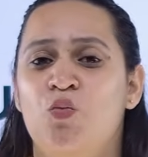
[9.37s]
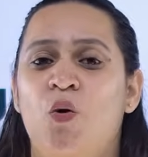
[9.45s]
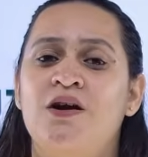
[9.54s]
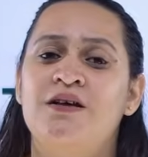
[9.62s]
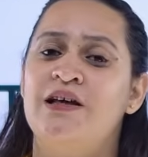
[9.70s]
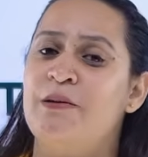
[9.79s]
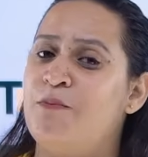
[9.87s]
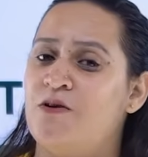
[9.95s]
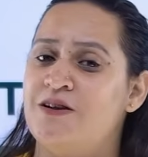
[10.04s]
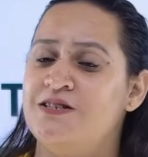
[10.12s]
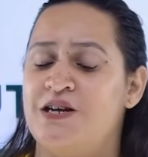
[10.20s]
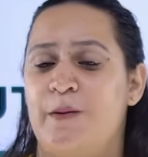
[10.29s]
what are the
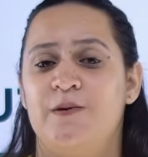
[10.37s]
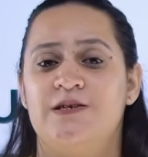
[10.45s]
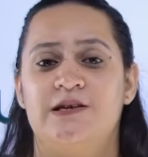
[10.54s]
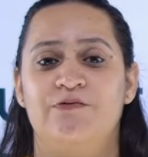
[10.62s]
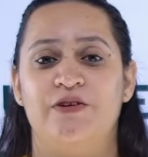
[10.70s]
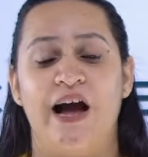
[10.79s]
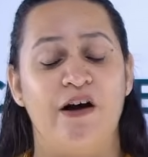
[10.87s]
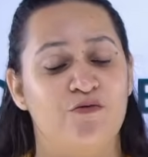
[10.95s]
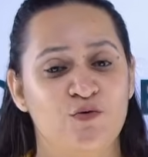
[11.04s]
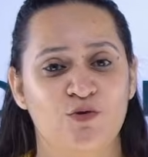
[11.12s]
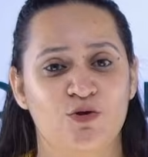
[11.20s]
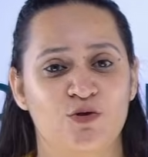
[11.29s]
important chapters that we
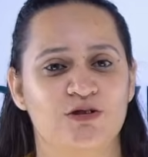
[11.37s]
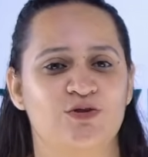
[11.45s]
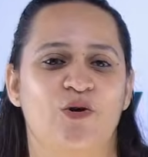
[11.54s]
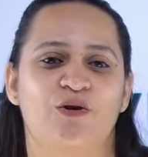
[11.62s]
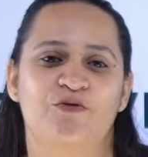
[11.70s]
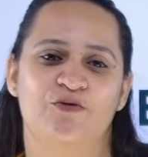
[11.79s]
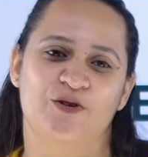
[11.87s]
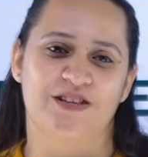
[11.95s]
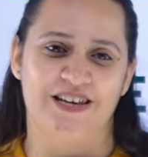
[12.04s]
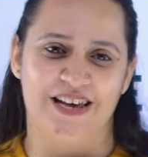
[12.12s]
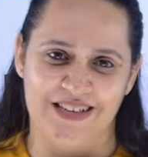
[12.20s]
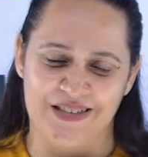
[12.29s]
have to focus on for
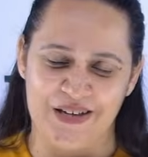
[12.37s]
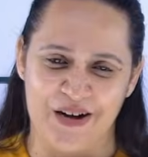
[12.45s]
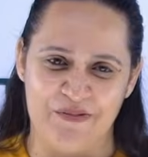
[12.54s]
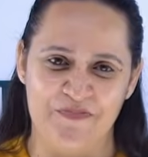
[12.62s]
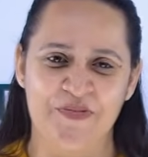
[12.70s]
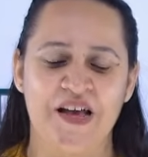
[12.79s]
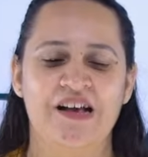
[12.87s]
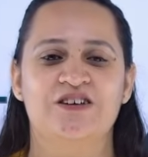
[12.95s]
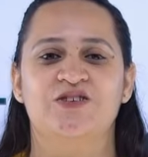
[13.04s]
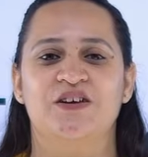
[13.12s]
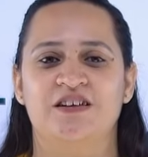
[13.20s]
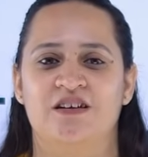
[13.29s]
the exam.
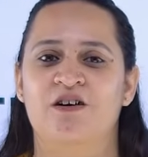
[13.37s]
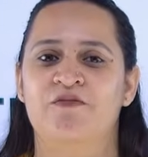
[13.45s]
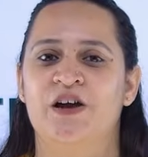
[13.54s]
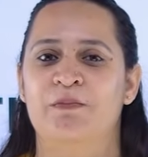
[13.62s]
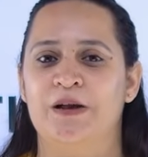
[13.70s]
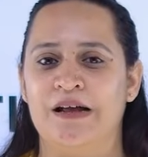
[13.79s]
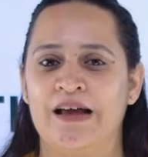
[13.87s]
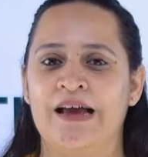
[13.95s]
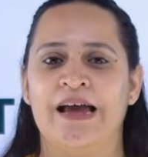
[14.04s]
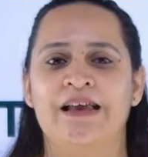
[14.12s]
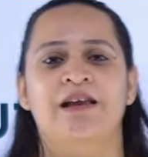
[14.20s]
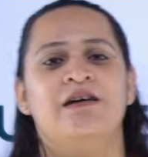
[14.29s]
So here we are
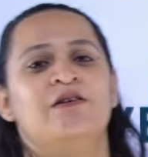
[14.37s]
bringing in